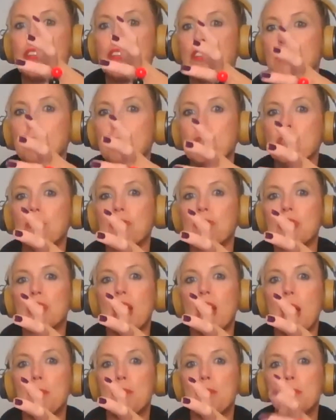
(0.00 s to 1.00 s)
Peter is
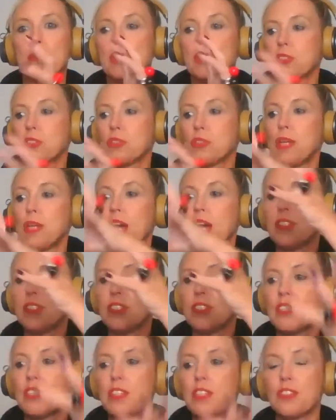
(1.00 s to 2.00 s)
happy because we have
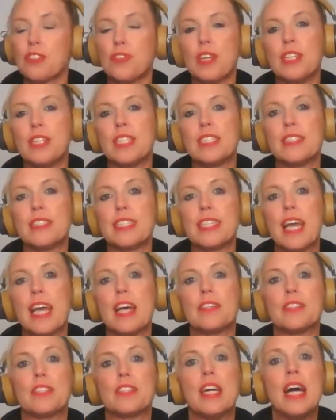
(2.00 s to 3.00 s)
this sales training
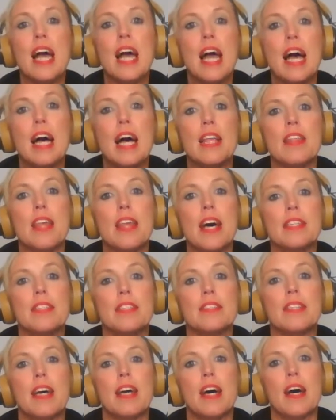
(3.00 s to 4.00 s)
together. And
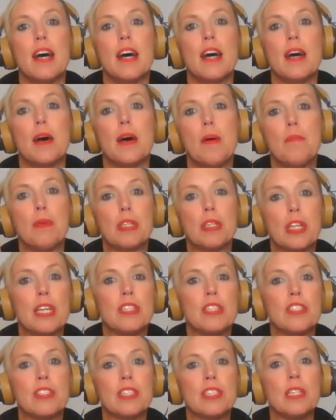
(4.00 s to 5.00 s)
then, but
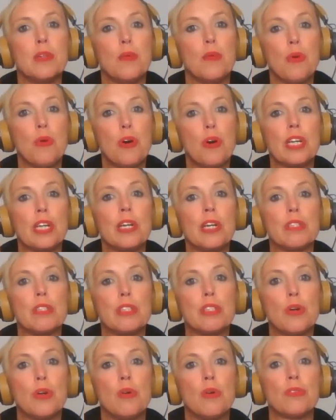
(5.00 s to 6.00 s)
he's still working on
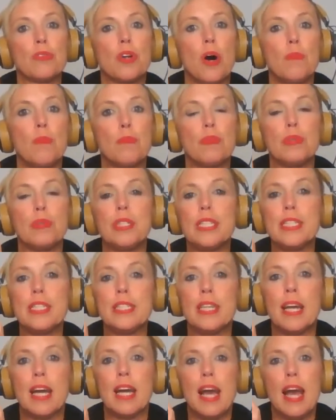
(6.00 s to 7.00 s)
his own
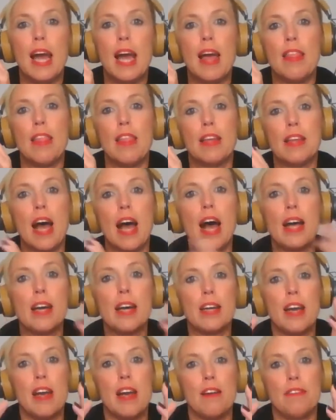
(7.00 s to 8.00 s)
company. And then
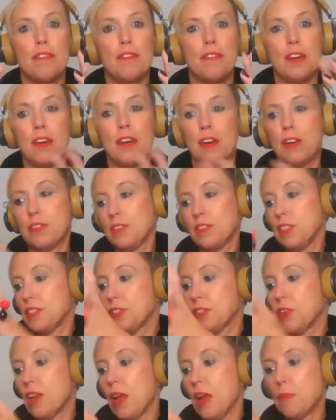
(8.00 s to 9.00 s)
I have
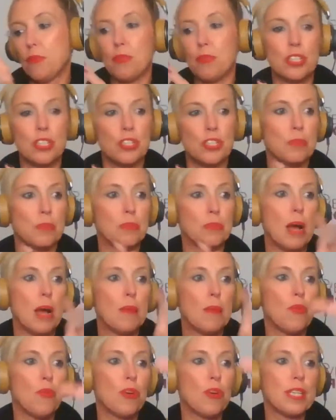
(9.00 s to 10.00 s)
this collaboration, but
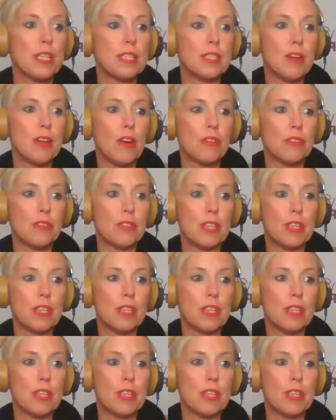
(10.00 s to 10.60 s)
I'm working on